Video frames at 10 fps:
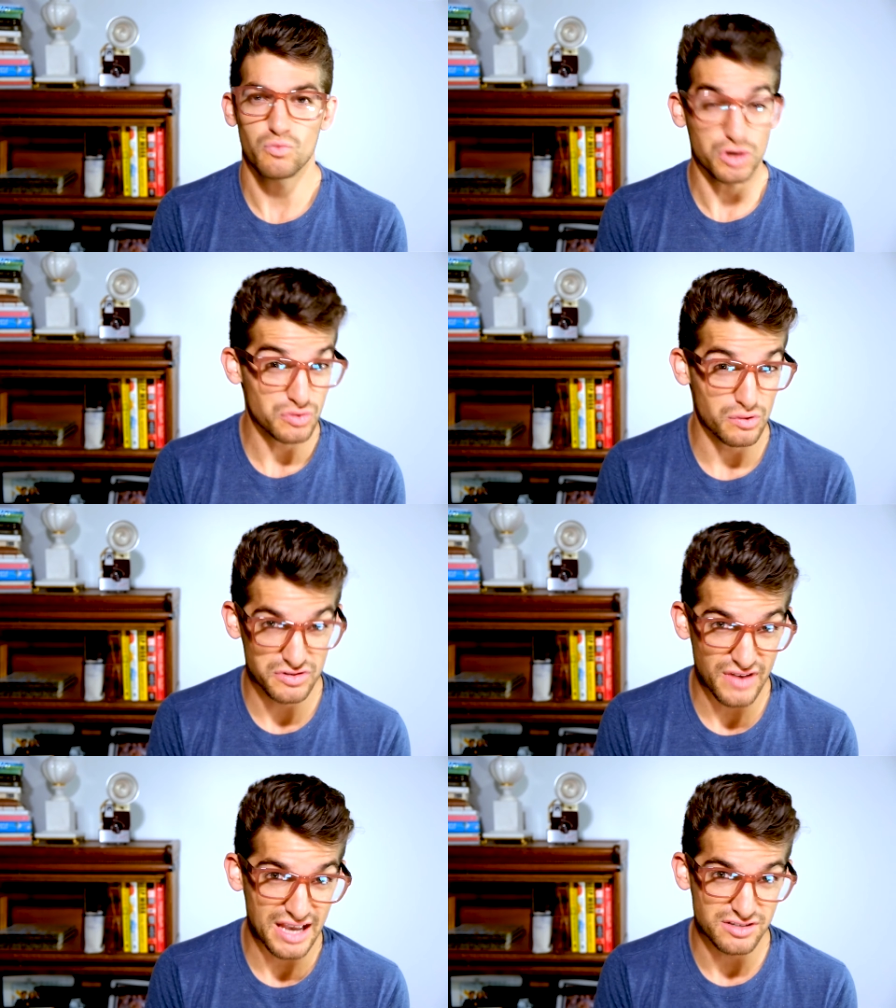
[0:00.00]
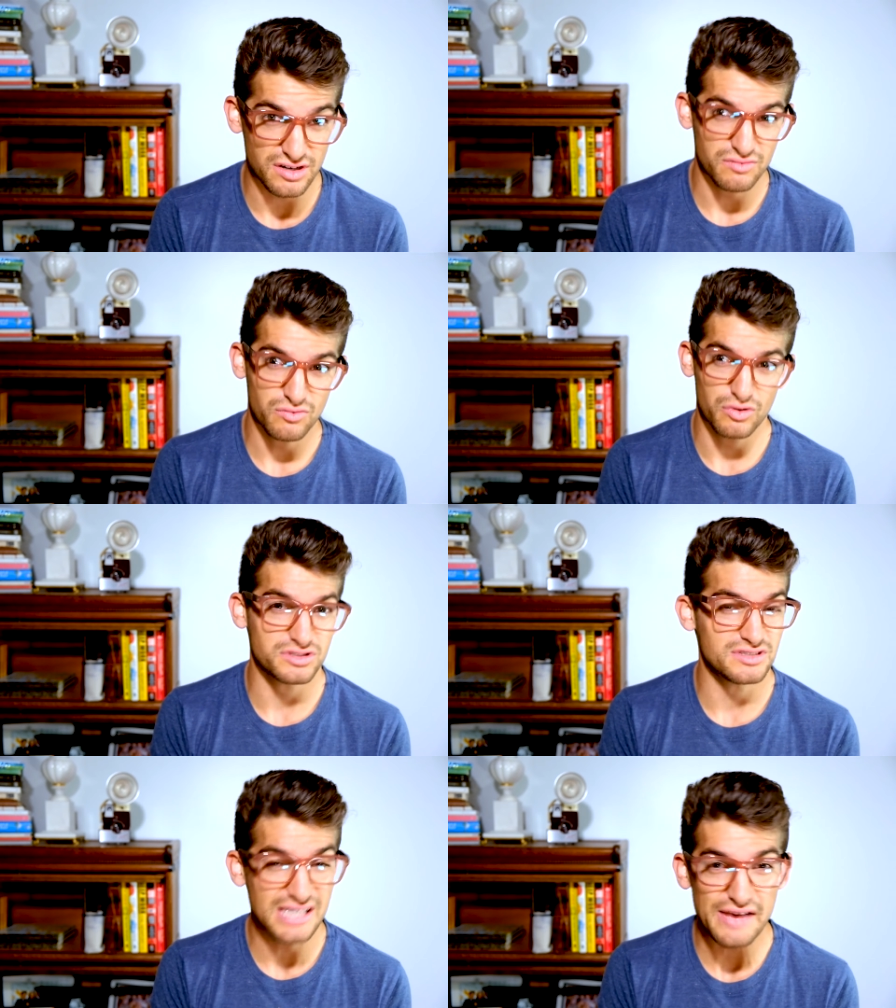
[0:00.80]
Which one was faster? Well,
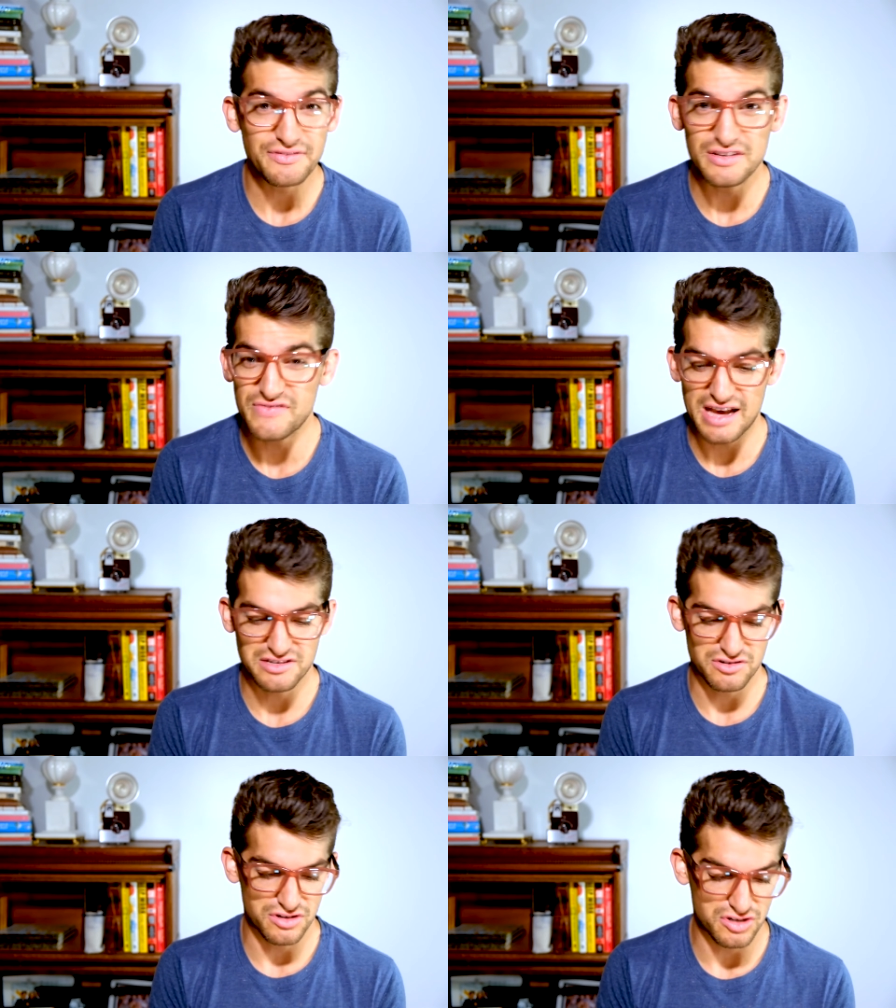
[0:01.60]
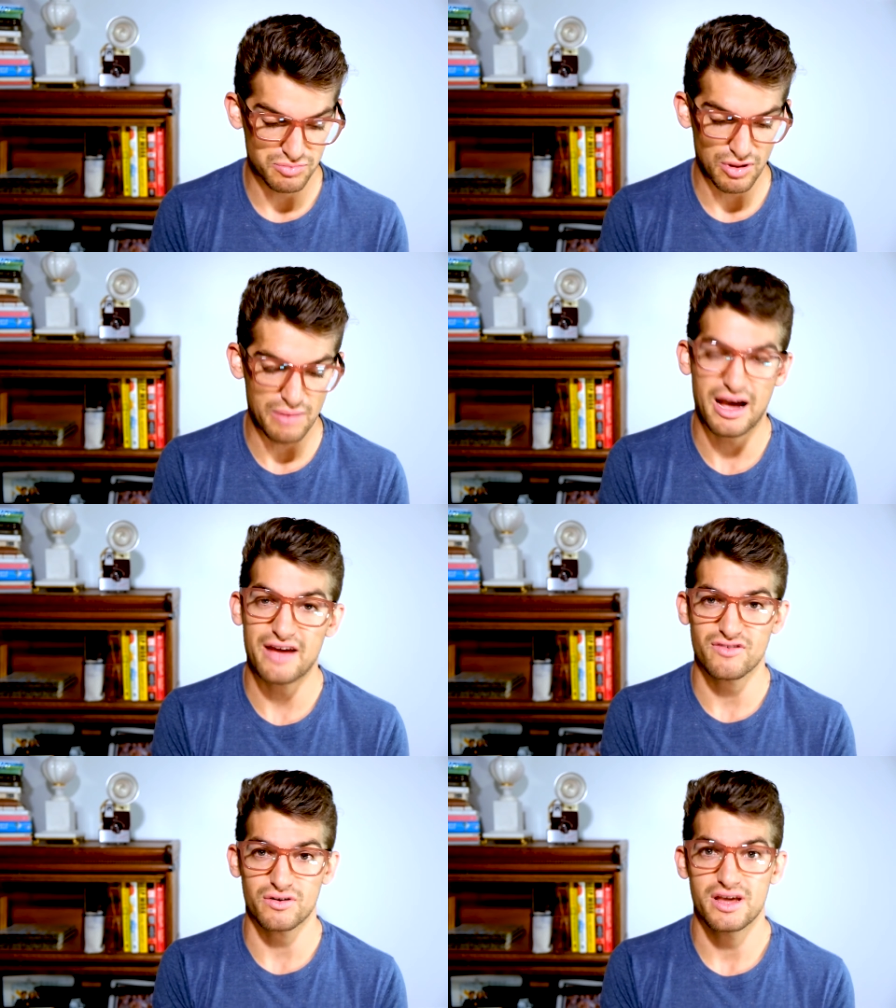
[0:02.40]
it's definitely faster to just pull up my
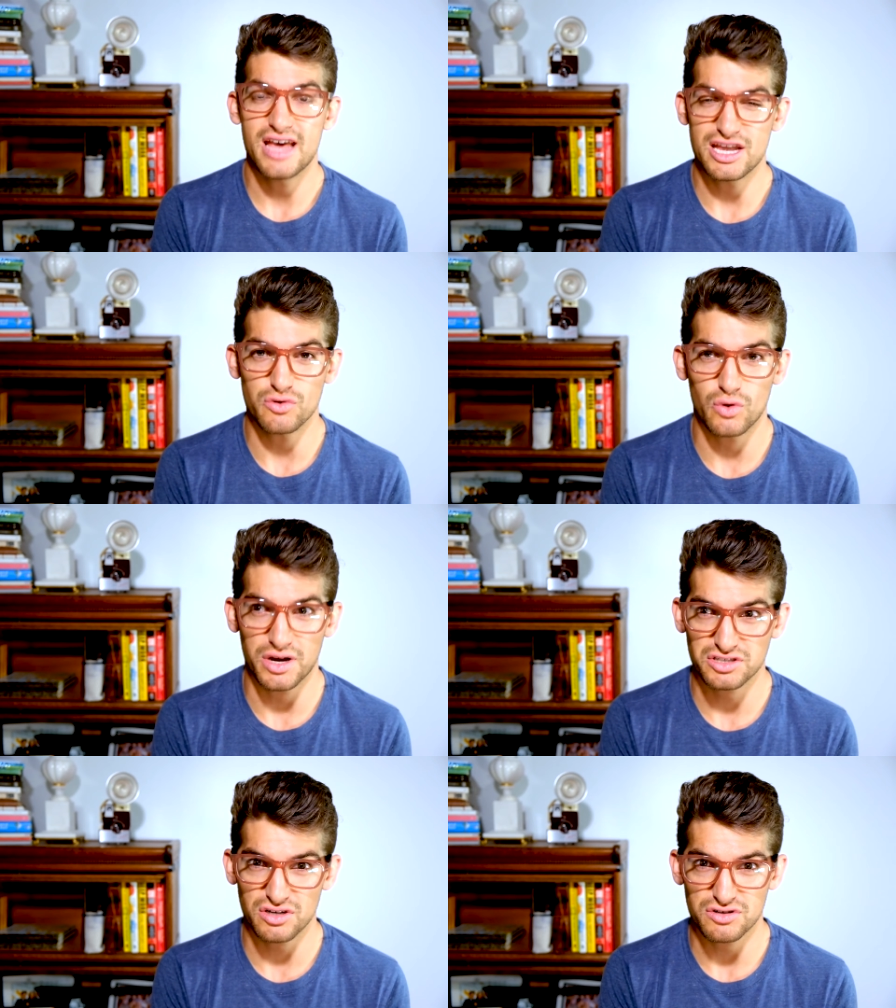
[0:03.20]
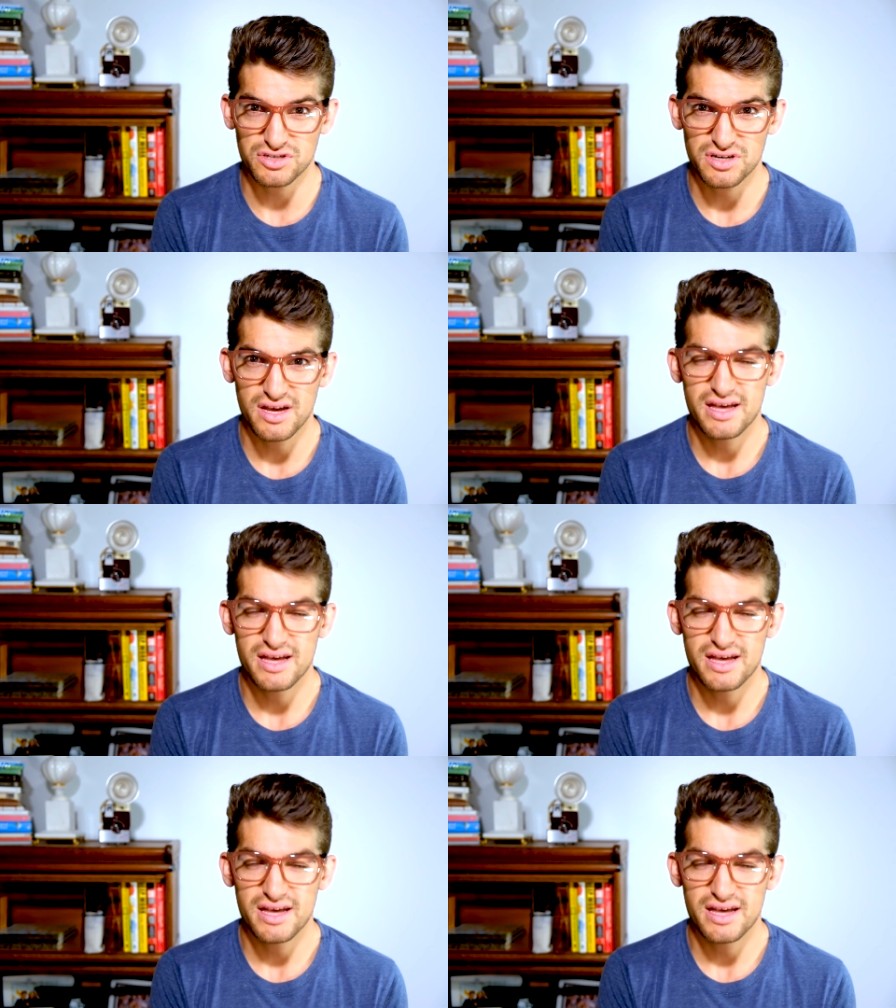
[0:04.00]
iPhone and do a quick search.